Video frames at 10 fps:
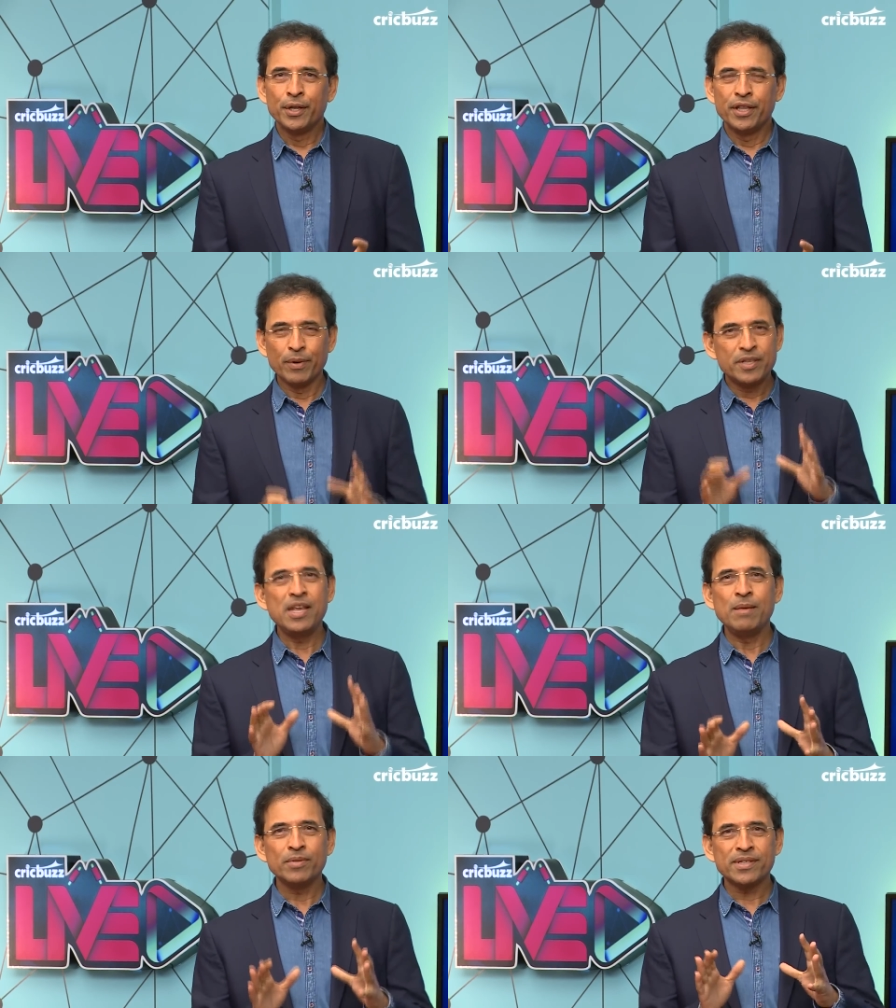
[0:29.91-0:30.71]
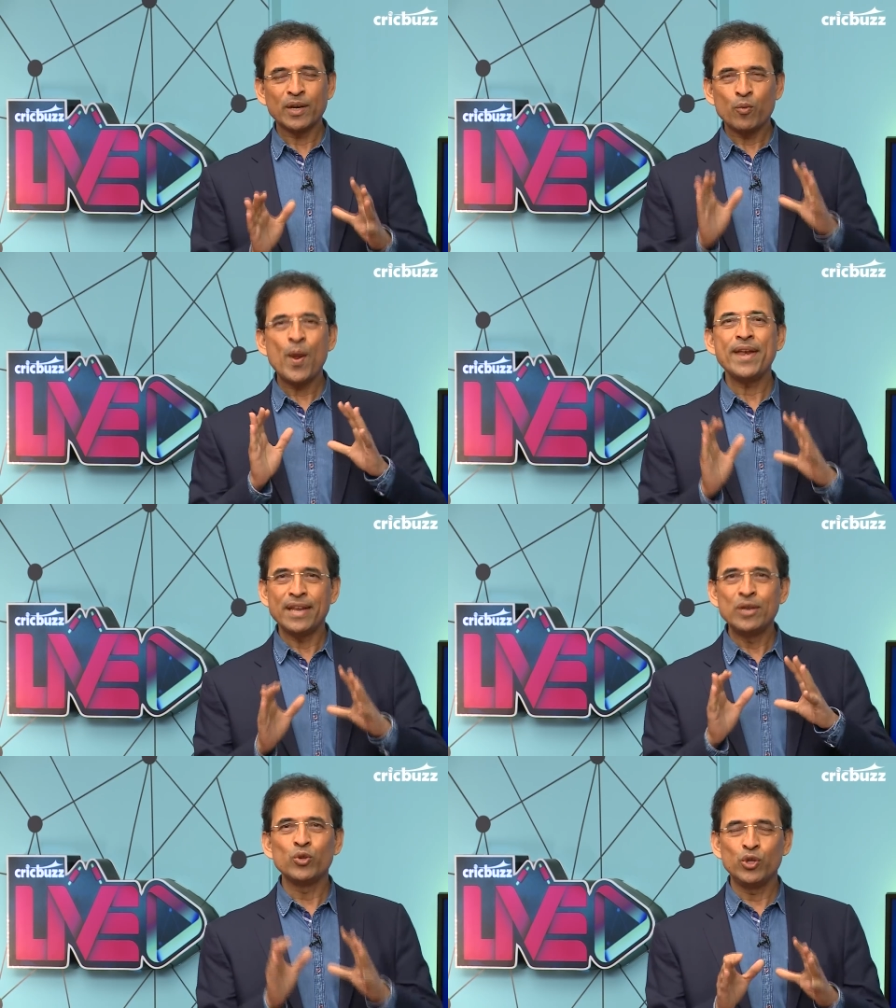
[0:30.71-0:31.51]
There were teams that
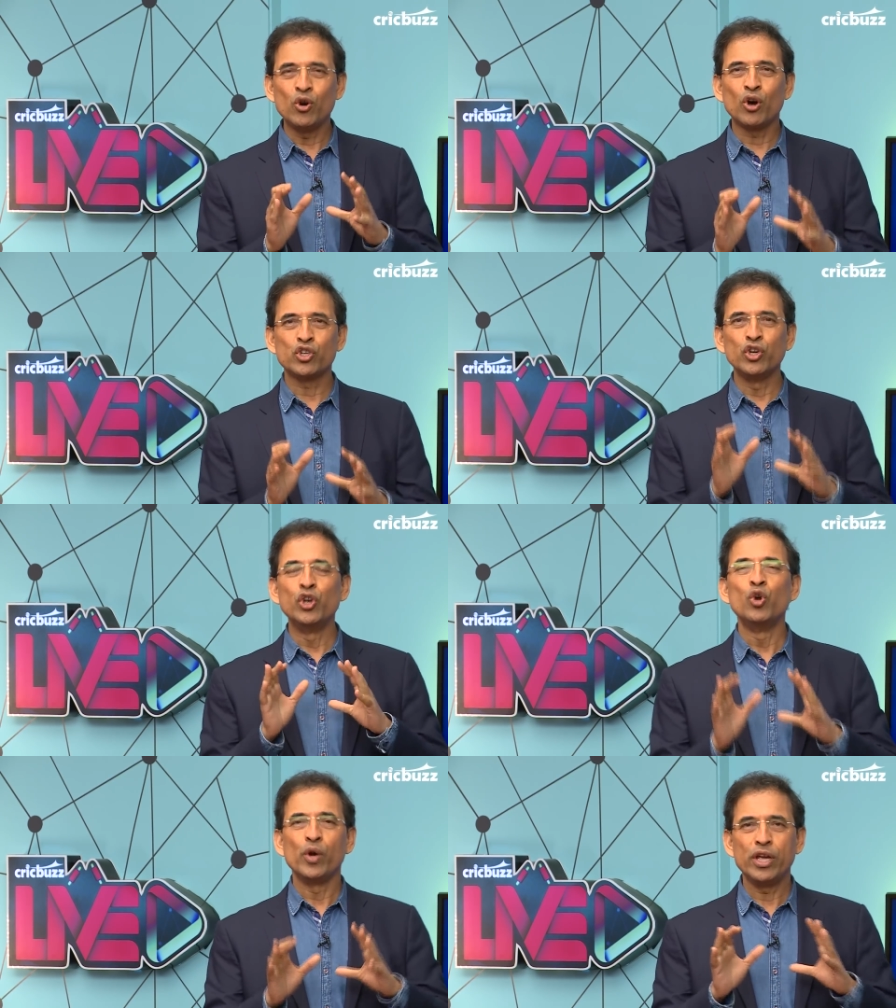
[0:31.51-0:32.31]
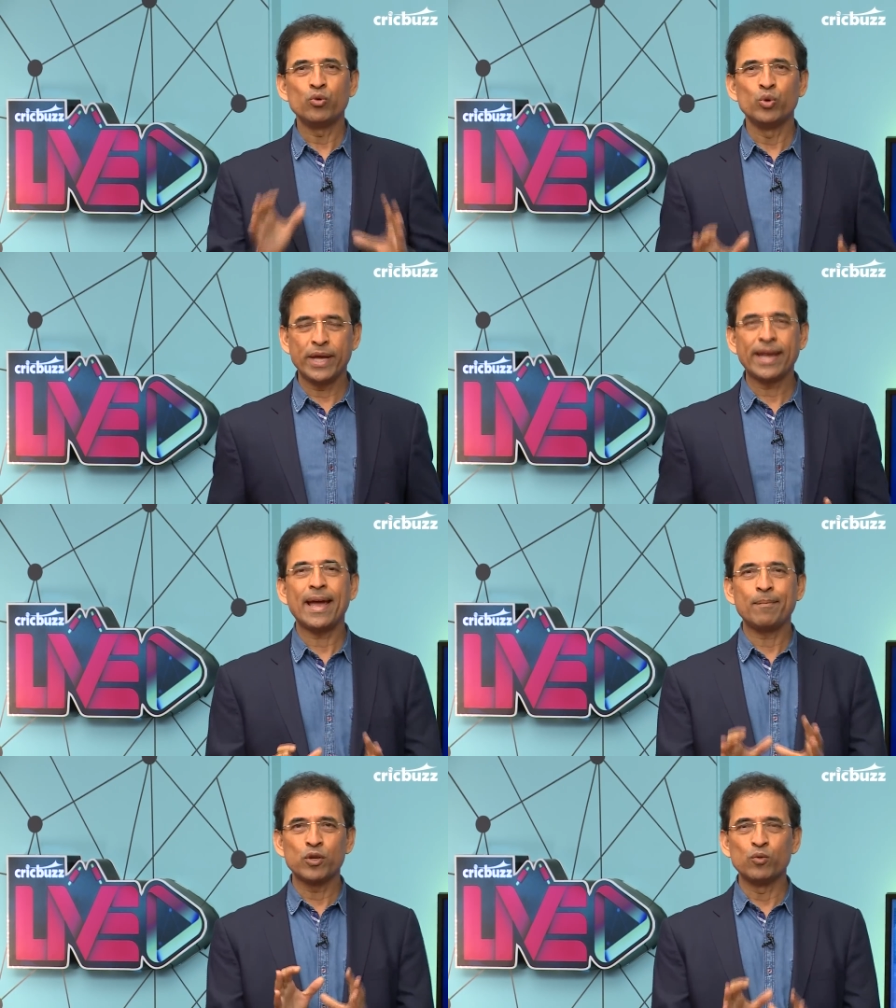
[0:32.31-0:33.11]
went into the auction knowing who their
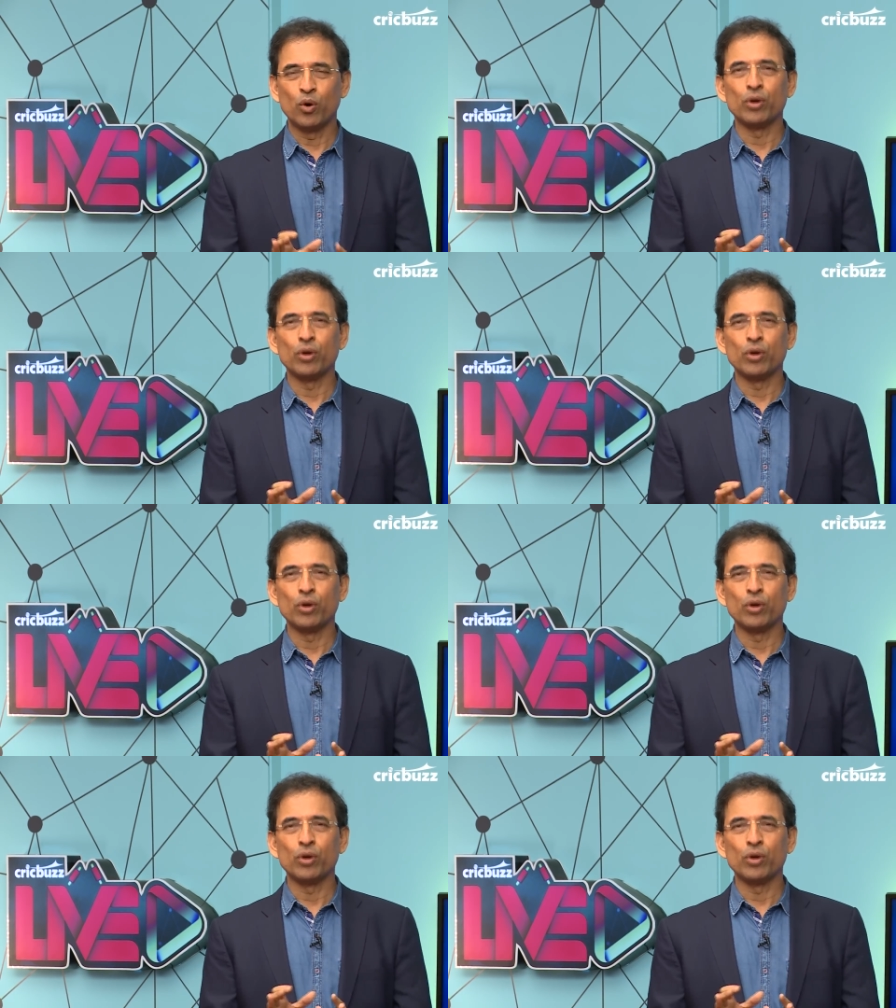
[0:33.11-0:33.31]
captain